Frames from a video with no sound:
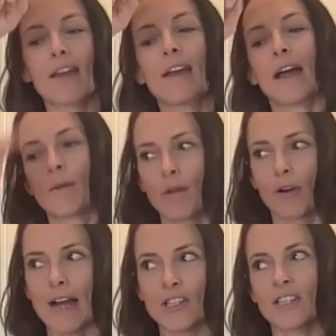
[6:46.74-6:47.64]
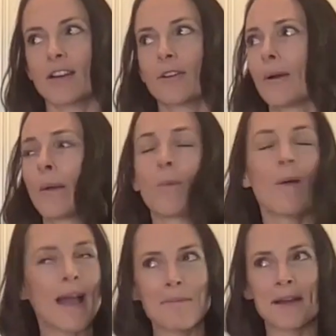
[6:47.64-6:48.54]
And then we're crashing down going,
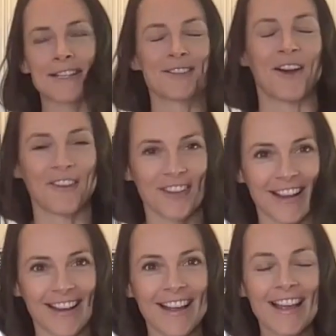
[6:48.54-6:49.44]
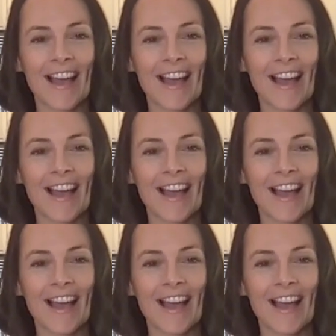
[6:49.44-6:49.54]
why am I starving?